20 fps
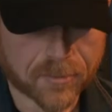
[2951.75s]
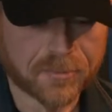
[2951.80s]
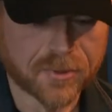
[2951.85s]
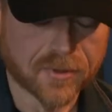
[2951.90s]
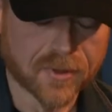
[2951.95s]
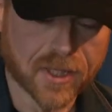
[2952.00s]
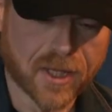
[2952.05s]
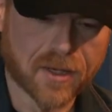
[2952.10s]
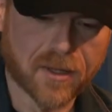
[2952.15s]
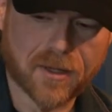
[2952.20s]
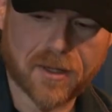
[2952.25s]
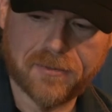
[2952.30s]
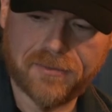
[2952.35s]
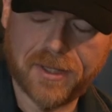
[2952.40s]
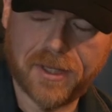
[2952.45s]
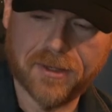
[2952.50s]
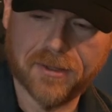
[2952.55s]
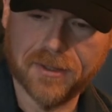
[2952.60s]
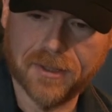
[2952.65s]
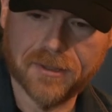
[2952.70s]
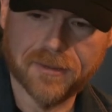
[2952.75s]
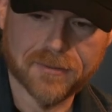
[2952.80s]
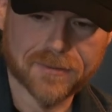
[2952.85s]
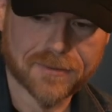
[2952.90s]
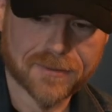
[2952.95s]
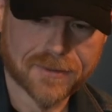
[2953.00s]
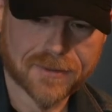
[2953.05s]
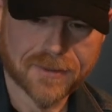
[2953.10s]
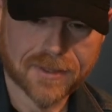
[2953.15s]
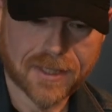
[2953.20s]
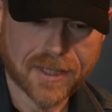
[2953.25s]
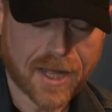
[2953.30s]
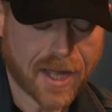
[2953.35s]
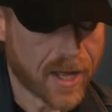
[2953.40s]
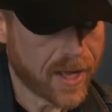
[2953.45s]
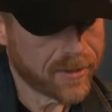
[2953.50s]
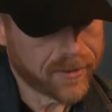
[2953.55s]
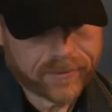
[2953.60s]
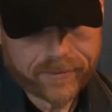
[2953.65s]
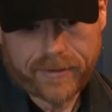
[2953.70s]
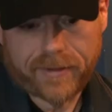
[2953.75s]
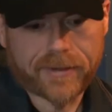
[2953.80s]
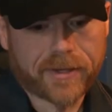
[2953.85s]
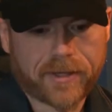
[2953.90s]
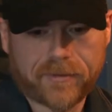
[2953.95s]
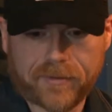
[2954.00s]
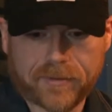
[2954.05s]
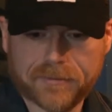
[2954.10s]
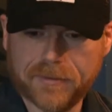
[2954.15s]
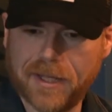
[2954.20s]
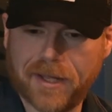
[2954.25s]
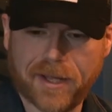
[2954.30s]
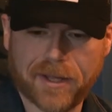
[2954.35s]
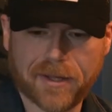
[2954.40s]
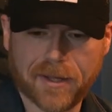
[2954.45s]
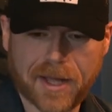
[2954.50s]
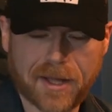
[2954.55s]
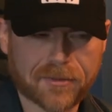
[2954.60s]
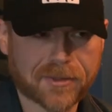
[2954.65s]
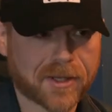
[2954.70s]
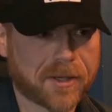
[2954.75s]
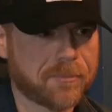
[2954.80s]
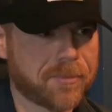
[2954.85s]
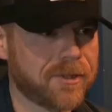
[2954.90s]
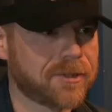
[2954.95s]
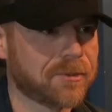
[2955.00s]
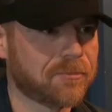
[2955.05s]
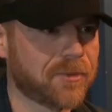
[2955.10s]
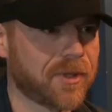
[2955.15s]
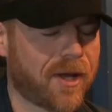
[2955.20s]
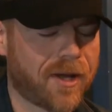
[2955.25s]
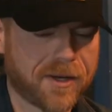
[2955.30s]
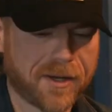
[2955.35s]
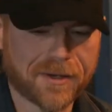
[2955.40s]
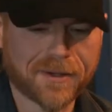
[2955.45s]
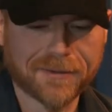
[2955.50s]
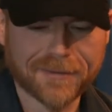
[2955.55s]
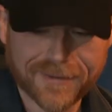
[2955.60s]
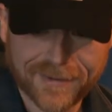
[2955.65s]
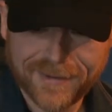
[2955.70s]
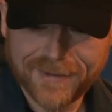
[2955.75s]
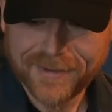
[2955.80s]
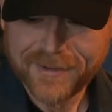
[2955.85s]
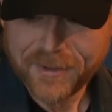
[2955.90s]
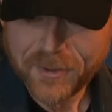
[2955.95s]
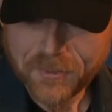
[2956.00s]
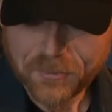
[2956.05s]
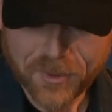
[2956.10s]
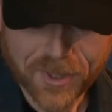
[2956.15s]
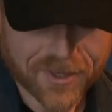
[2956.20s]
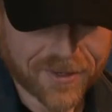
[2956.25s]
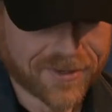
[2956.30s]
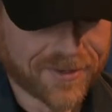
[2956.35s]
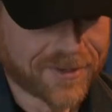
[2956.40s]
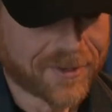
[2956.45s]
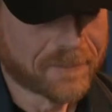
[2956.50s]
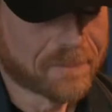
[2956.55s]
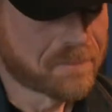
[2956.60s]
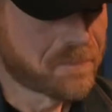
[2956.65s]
pull that off. I don't know. There, no. I, I, give it. A, hey, I'll think. Put some thought in it. But uh,